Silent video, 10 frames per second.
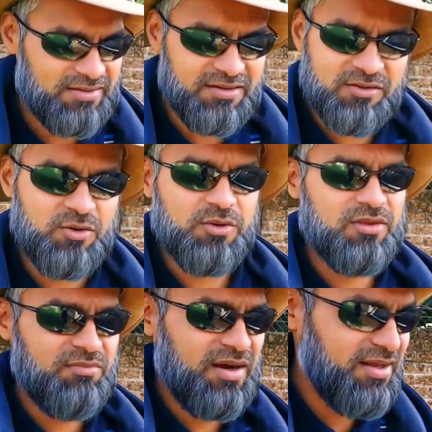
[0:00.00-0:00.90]
didn't go with a
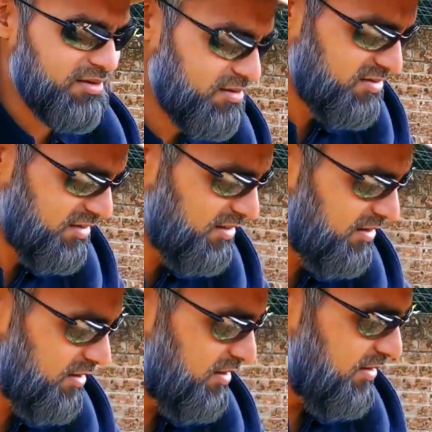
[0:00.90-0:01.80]
mild
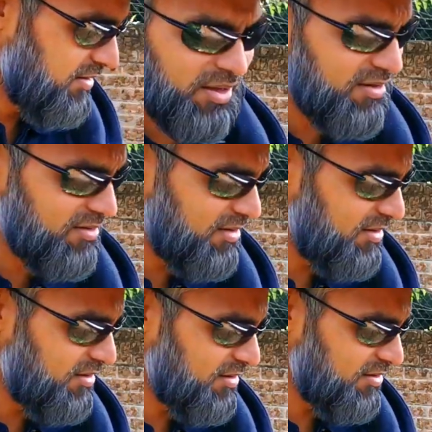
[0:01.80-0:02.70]
steel.
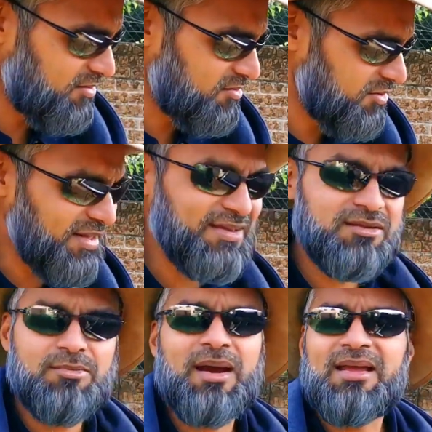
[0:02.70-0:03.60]
Apparently
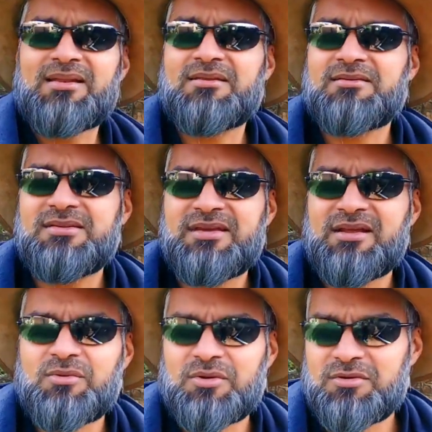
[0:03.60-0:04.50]
today's mild
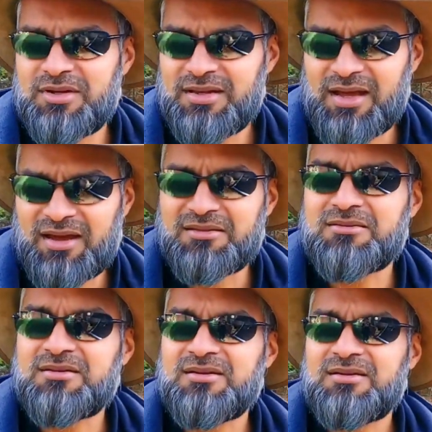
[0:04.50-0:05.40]
steel would only
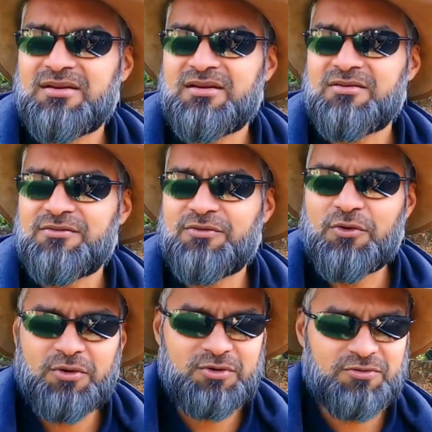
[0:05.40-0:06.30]
last
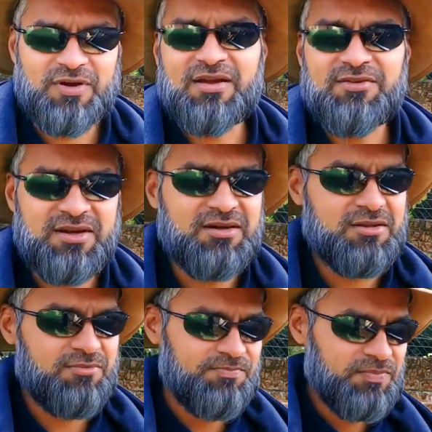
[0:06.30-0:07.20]
4 to 5
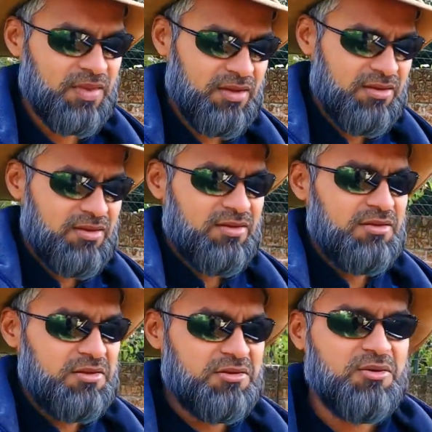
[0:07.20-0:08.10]
years.
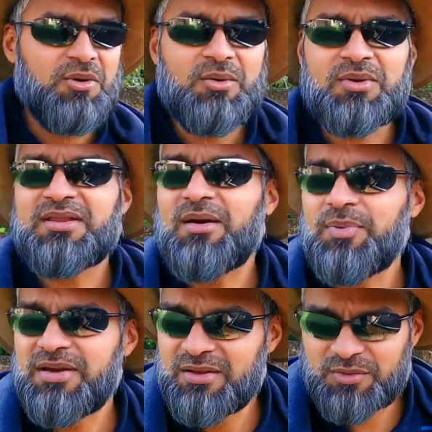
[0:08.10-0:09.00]
So what was
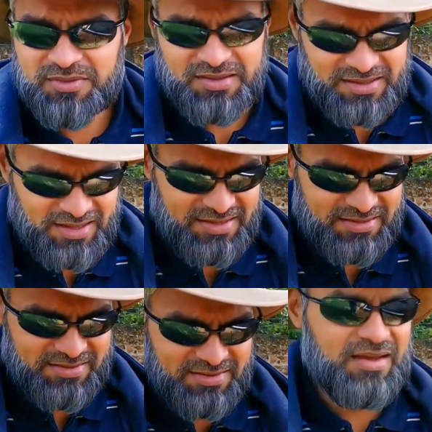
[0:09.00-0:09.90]
happening with the
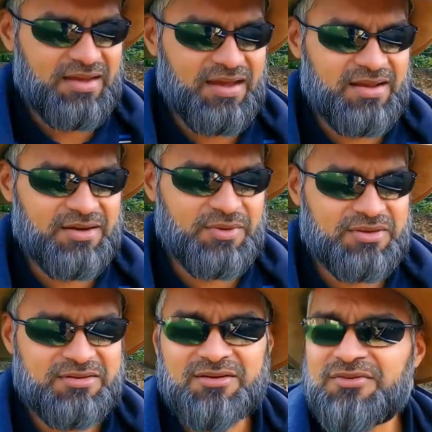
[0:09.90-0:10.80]
gate, and it was
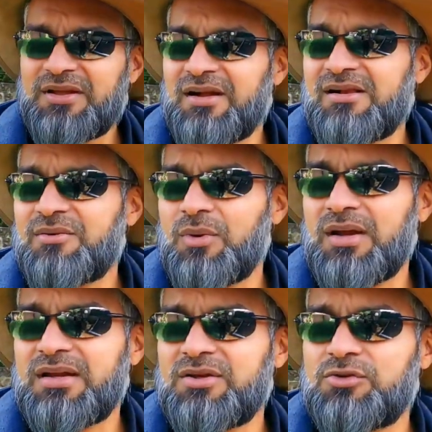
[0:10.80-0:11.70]
a difficult
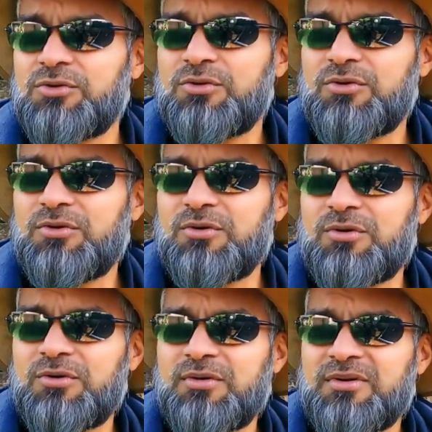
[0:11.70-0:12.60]
one
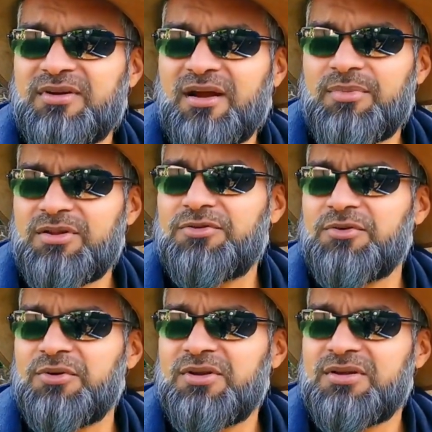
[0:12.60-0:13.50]
to
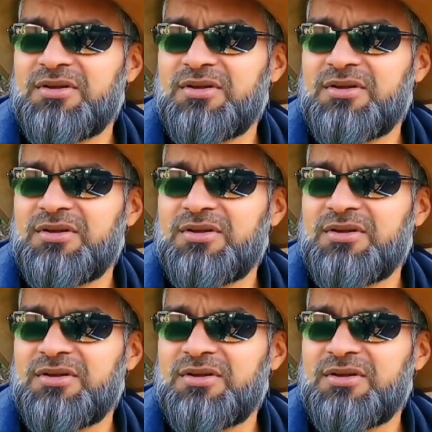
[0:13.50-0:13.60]
troubleshoot